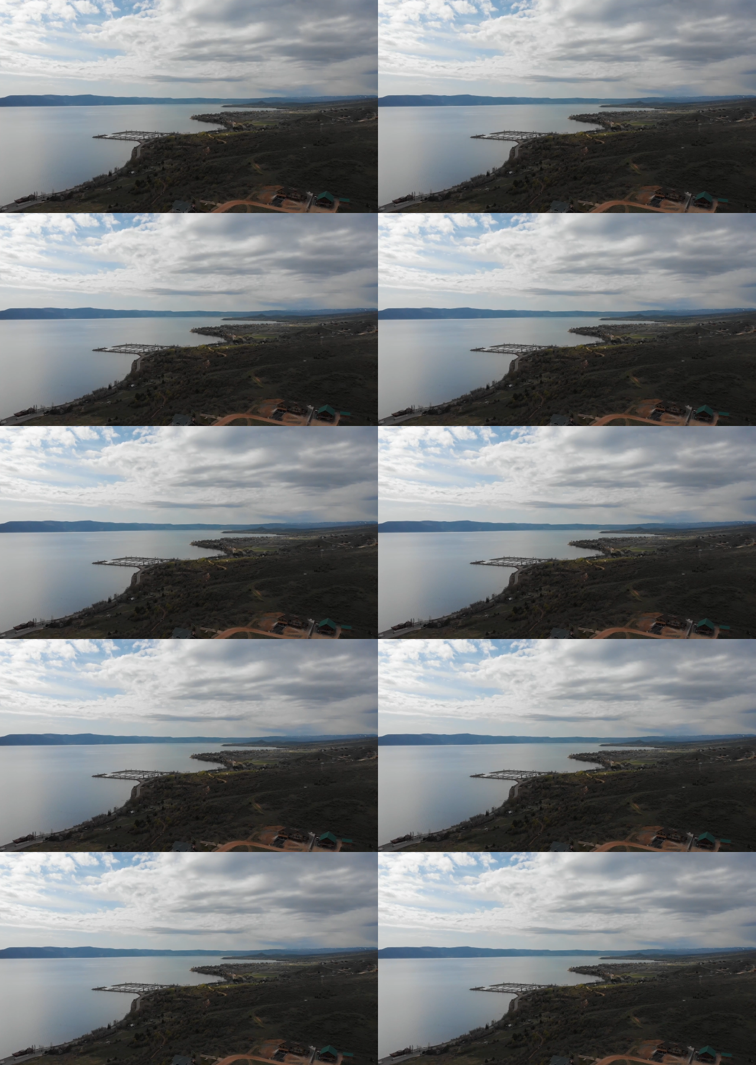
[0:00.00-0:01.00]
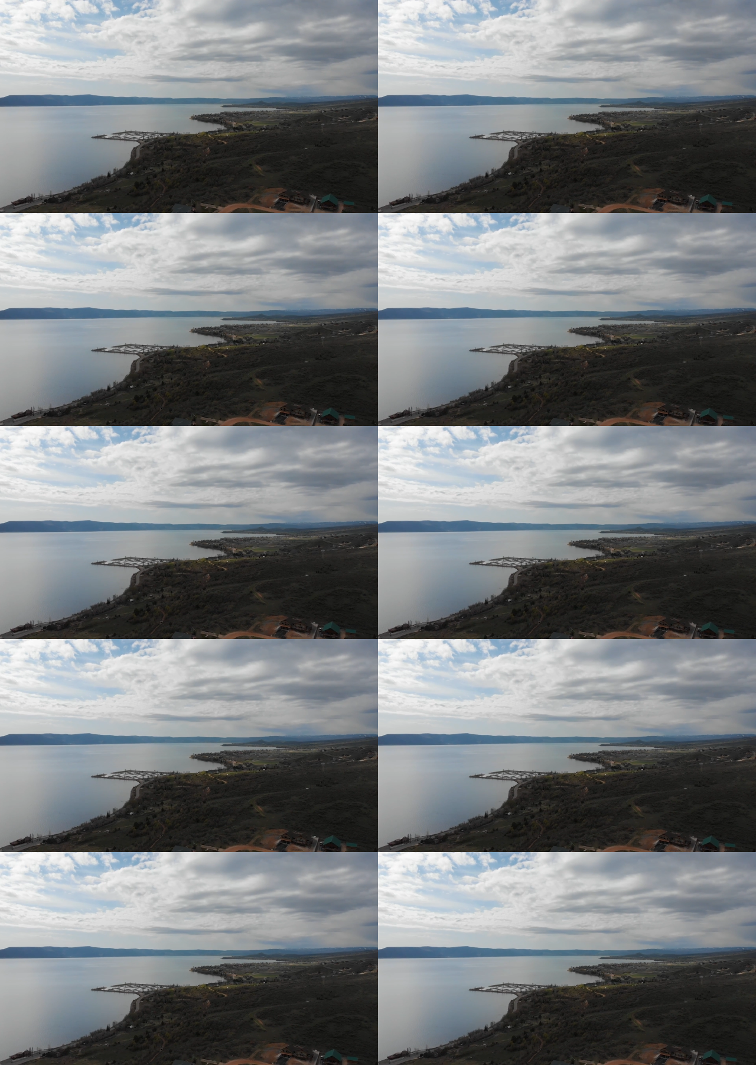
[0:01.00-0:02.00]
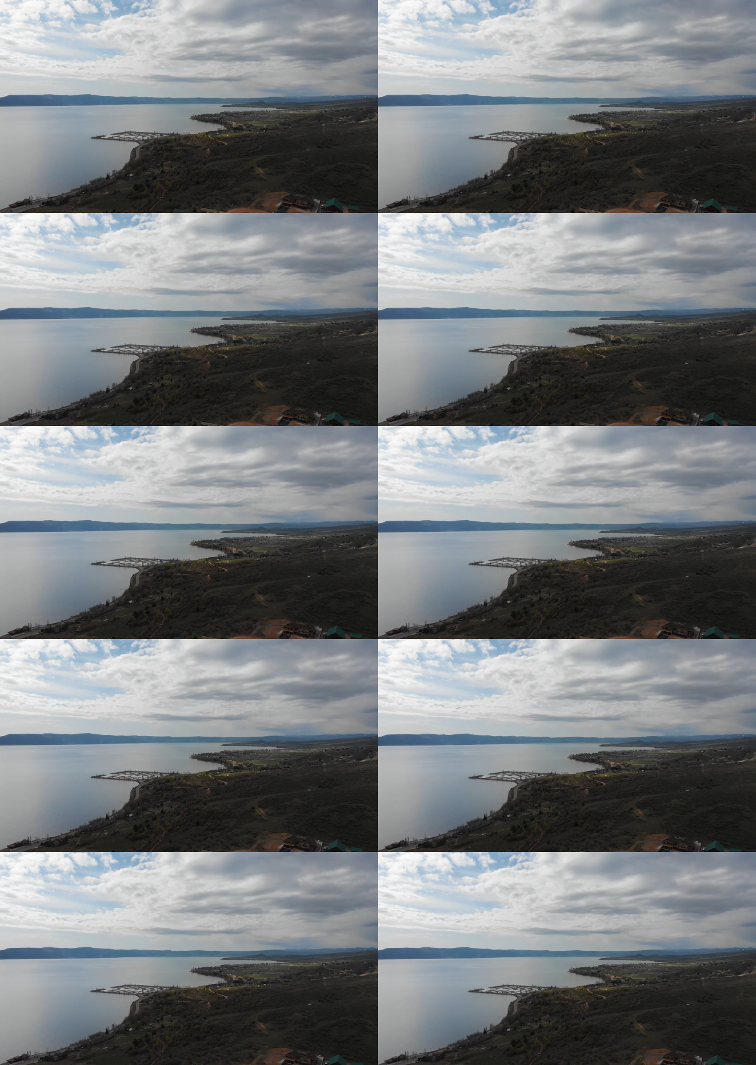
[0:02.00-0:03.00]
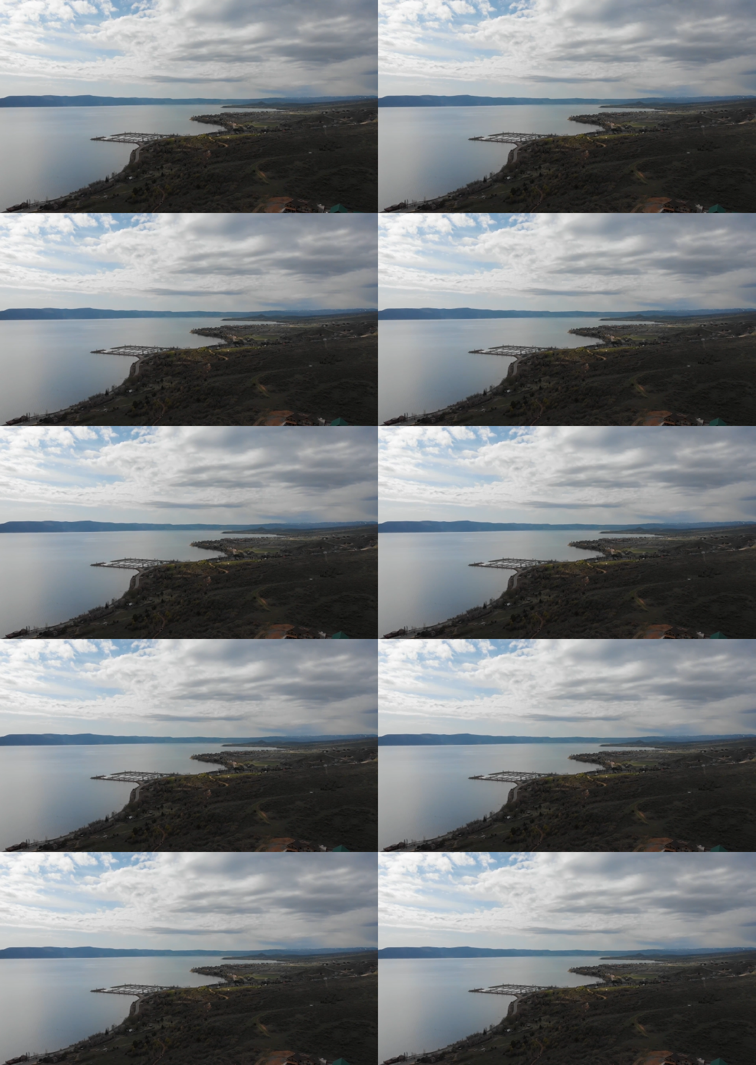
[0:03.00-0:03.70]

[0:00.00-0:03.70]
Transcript: (no speaker visible)